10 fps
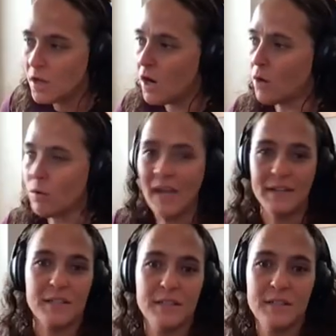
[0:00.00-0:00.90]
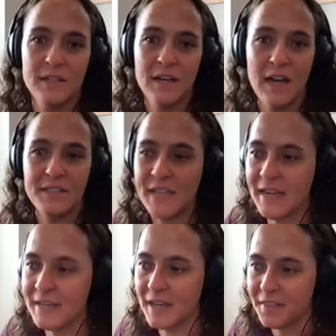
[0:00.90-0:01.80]
All right. Uh,
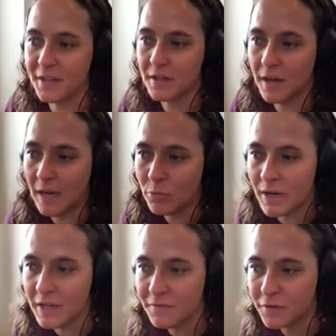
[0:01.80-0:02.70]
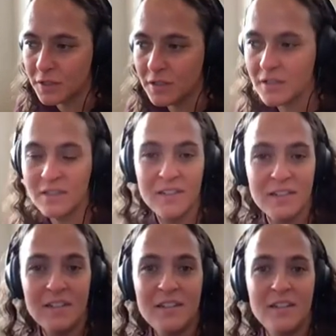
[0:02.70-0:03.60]
Dan, I think I'm ready for
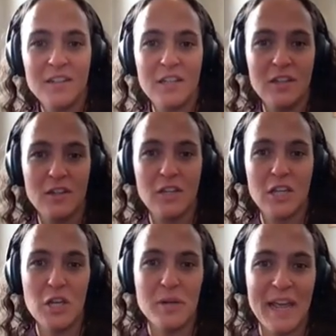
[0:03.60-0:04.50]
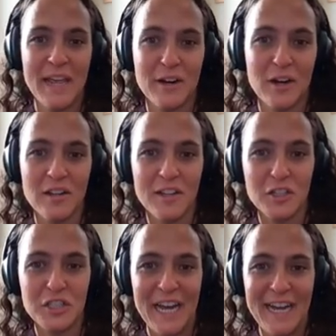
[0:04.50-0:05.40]
Q and A or a
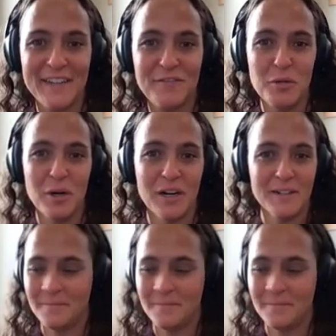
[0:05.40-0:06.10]
little chat if you are.